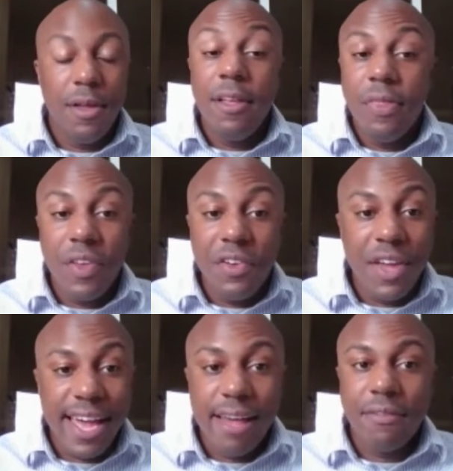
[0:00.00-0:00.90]
There you
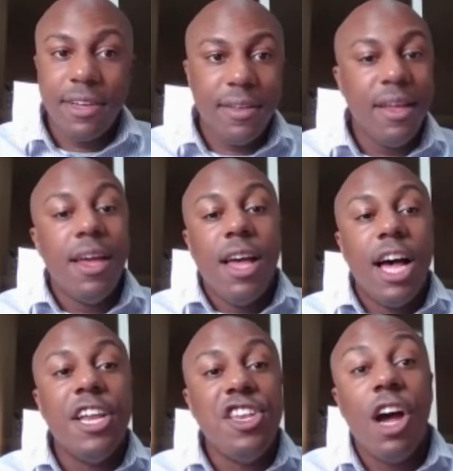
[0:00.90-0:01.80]
have it.
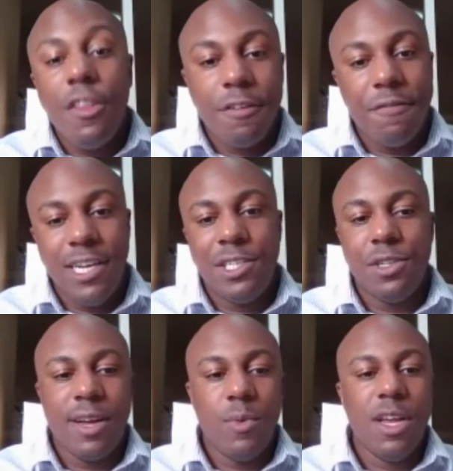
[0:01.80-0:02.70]
Another feature
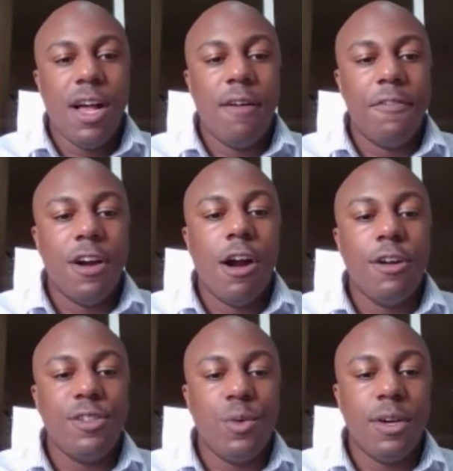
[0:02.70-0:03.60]
that we offer
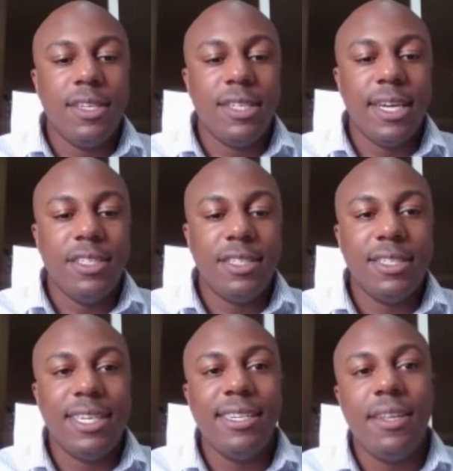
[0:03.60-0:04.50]
arts
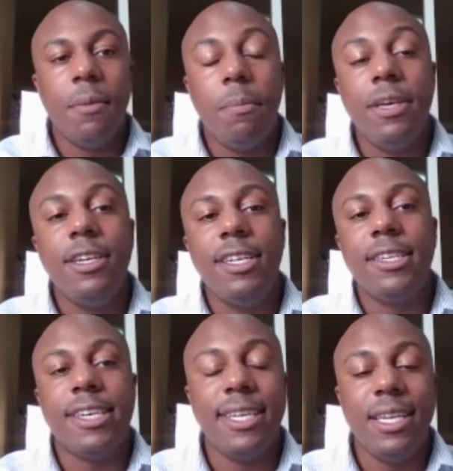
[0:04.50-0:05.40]
organizations is the ability to
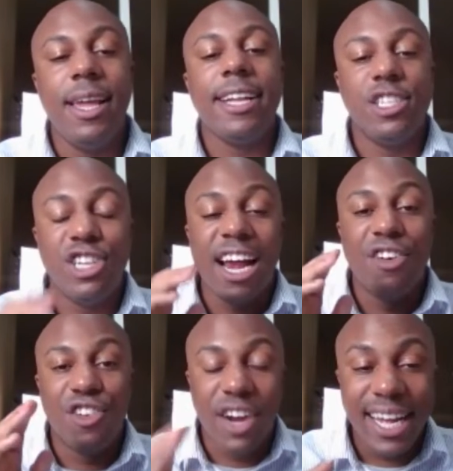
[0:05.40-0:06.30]
connect
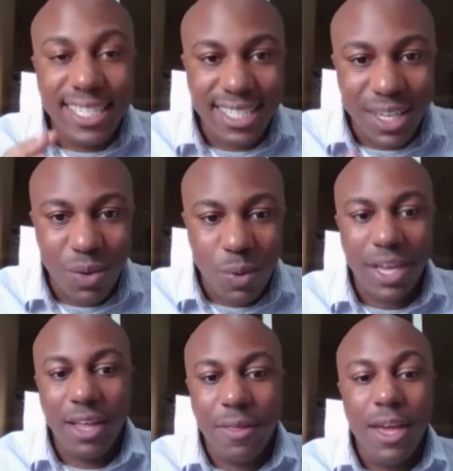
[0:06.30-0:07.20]
directly
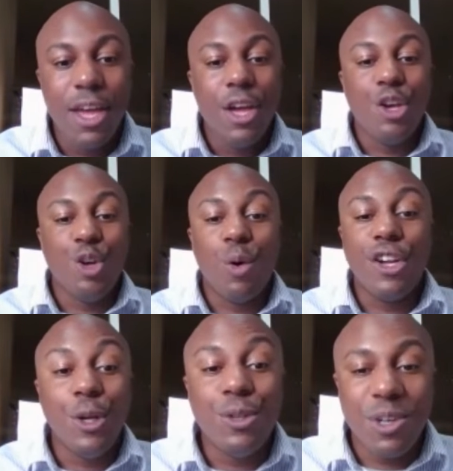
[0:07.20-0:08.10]
with your
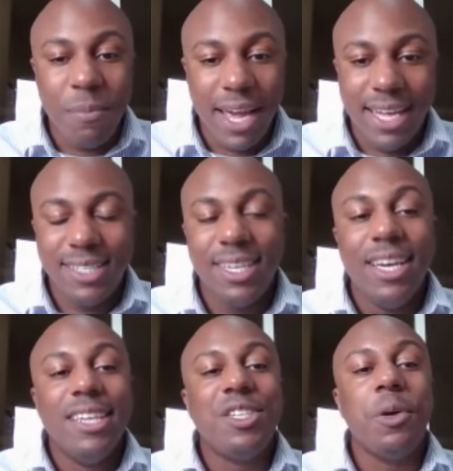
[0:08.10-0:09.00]
user base.
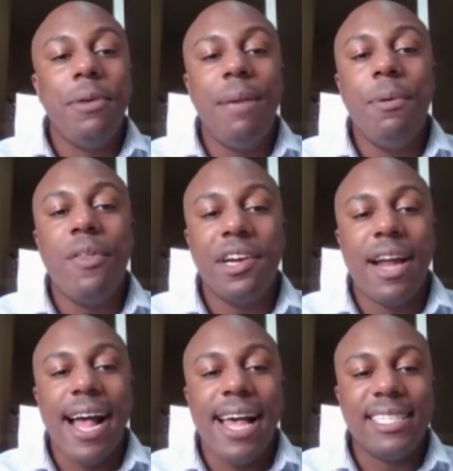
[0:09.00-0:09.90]
So people that are
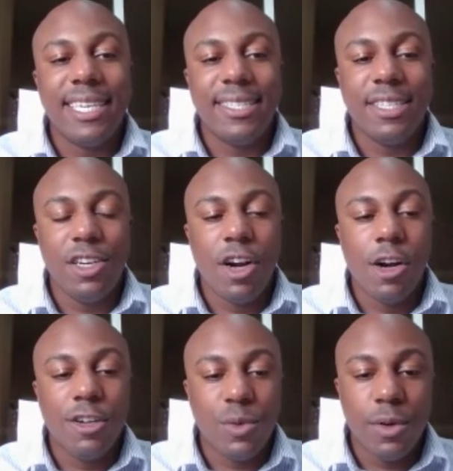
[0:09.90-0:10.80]
accessing your
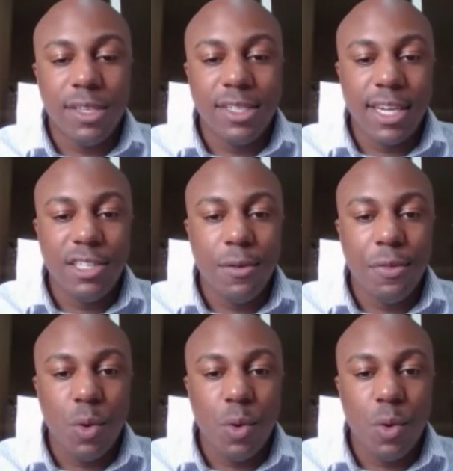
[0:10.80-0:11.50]
arts organization through